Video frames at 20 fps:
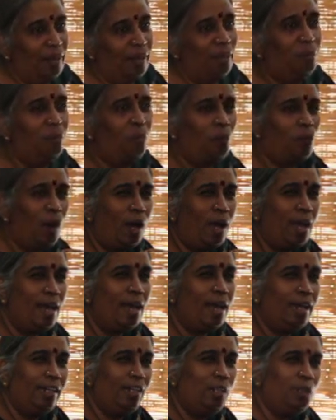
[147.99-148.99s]
Now, why
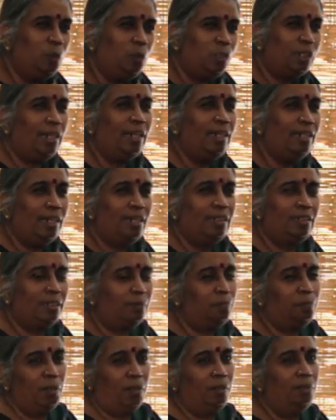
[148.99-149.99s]
I do think there is
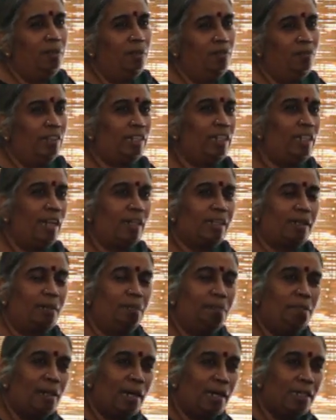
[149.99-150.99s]
a problem with it, I'll
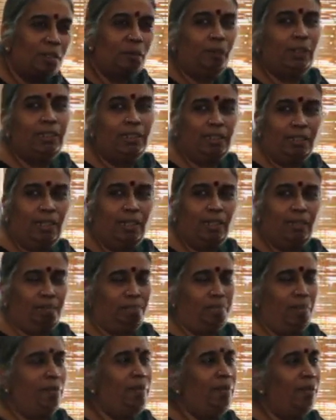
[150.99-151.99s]
come back to it
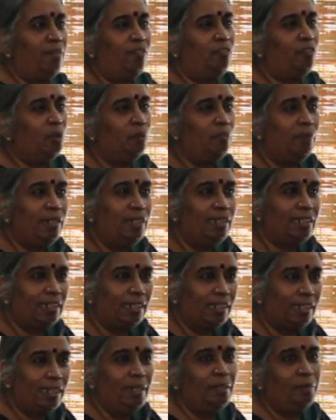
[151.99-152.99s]
maybe in a few minutes
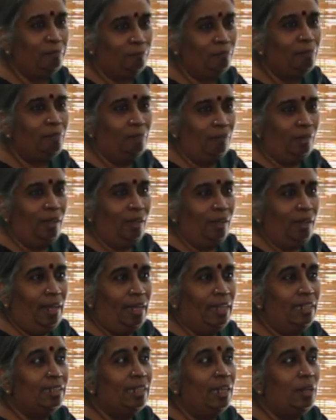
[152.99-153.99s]
again,
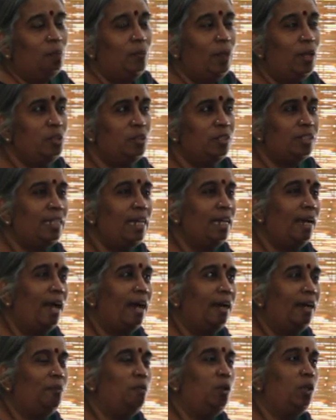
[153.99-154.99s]
is when you say,
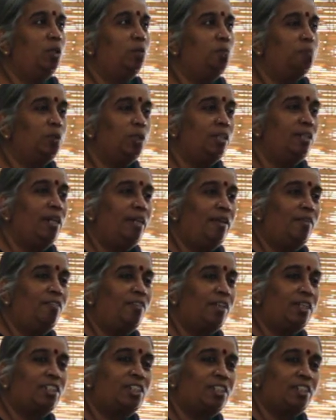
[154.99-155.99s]
I want to put the
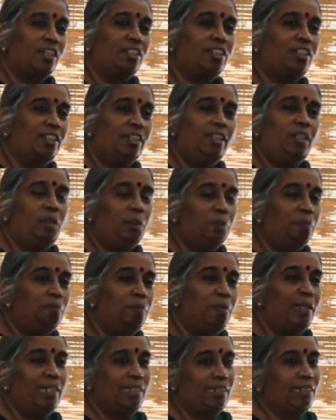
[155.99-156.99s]
infrastructure into
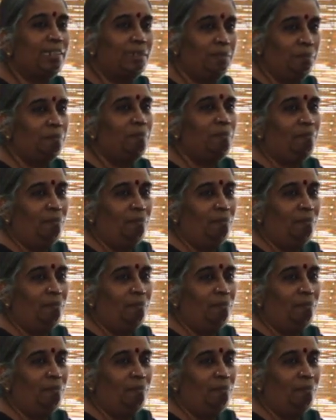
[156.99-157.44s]
place,